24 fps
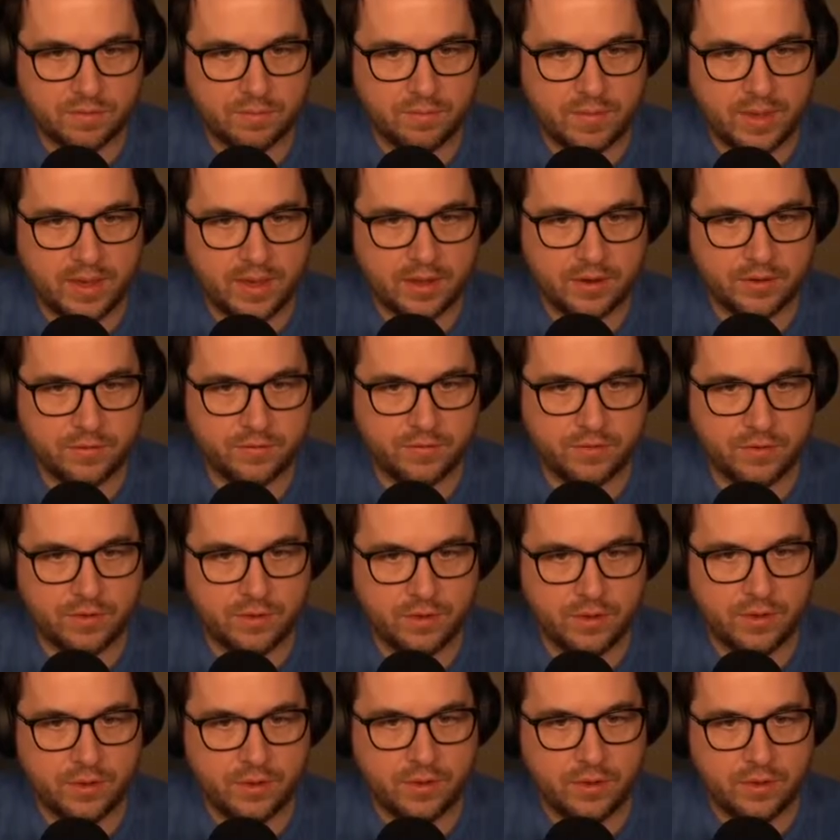match
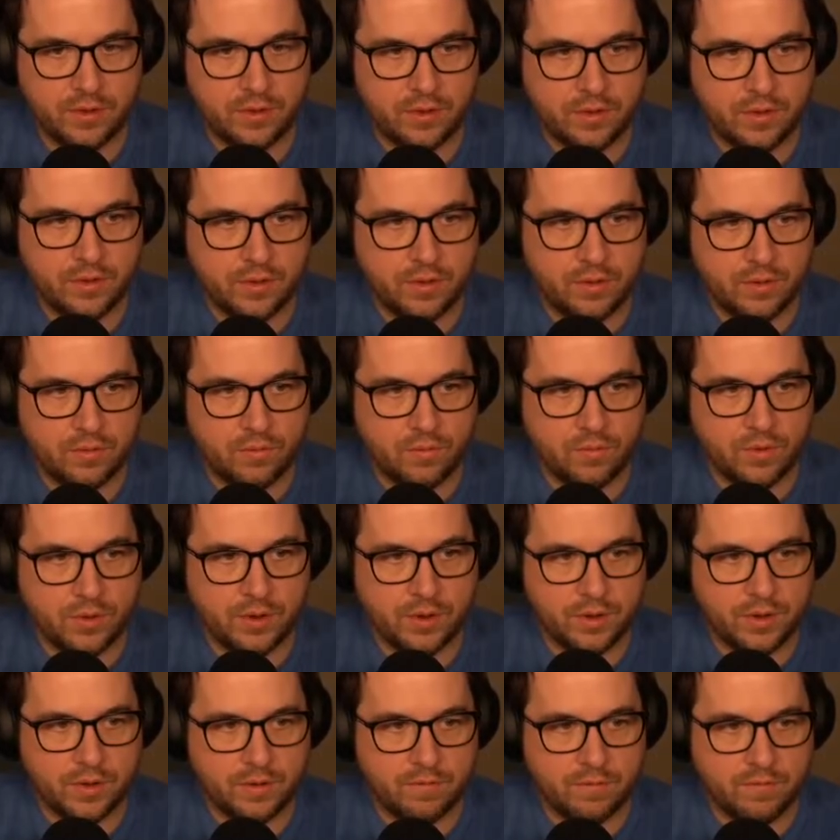one
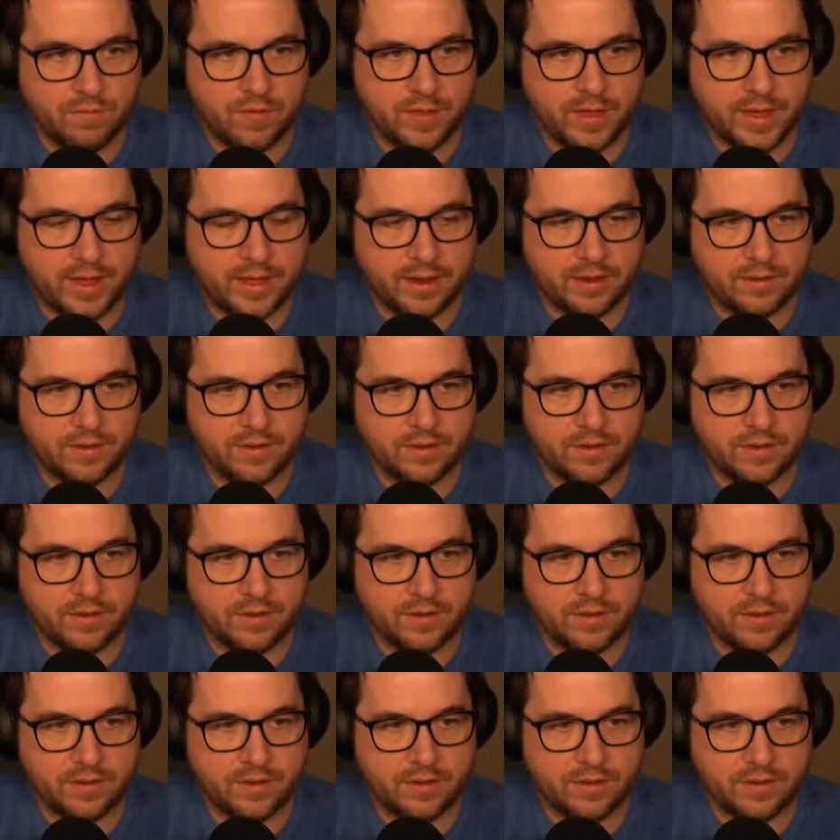of that